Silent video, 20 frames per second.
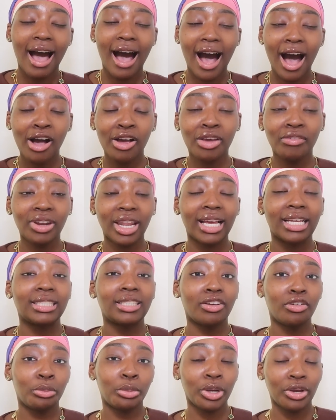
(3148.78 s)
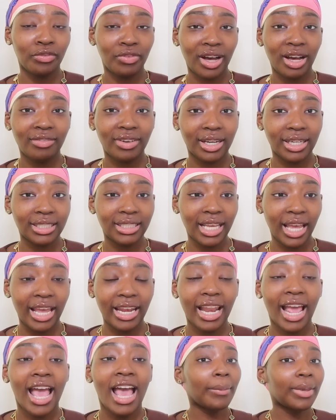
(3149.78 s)
i'll give it like a 7.5 out of
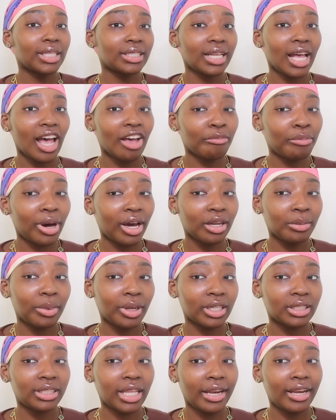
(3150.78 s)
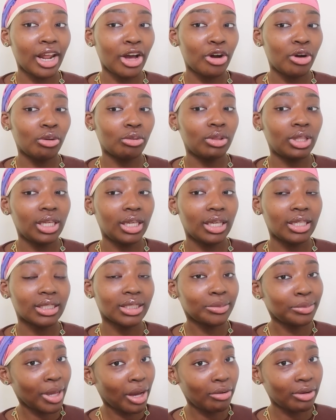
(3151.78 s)
10 because i have body butters that not only
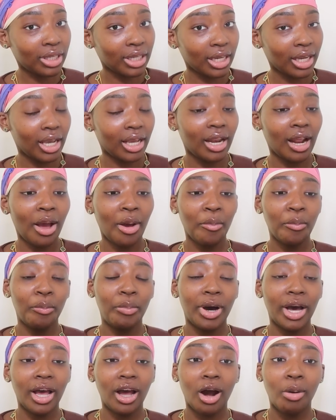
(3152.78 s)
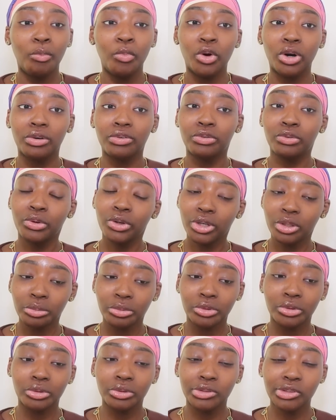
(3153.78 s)
smell good but are more
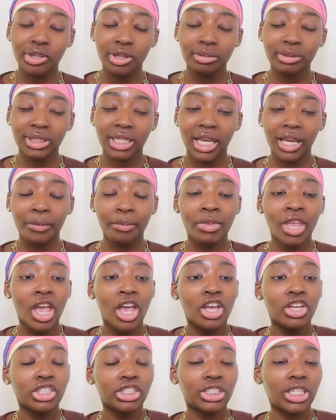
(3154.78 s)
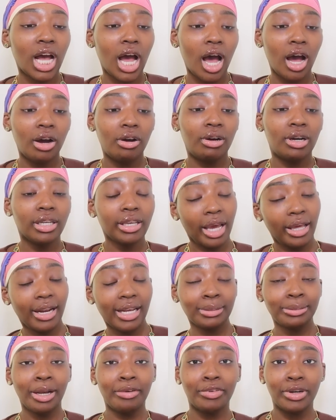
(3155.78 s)
affordable you know what i'm saying so yeah
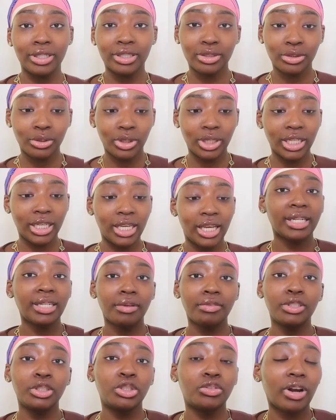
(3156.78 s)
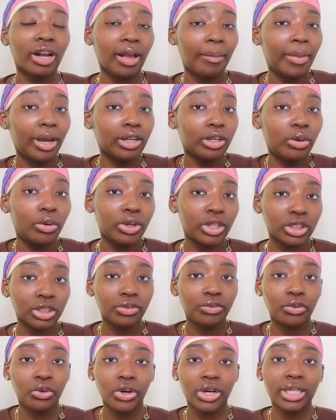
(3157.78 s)
that's my verdict on it i definitely do recommend going to
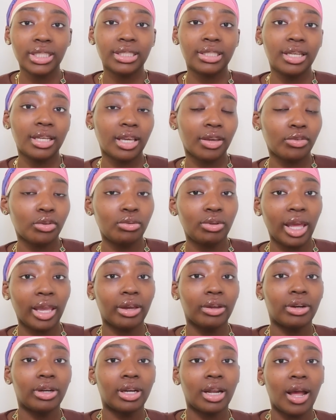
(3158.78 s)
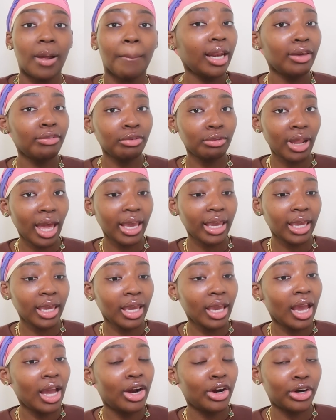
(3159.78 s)
sephora seeing if you like it or not and if you like
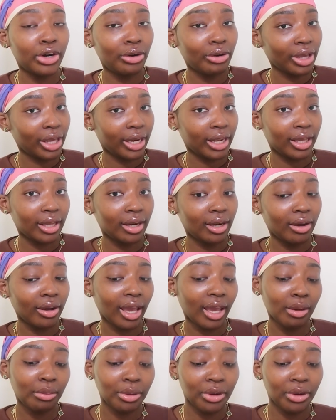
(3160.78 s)
it girl get it okay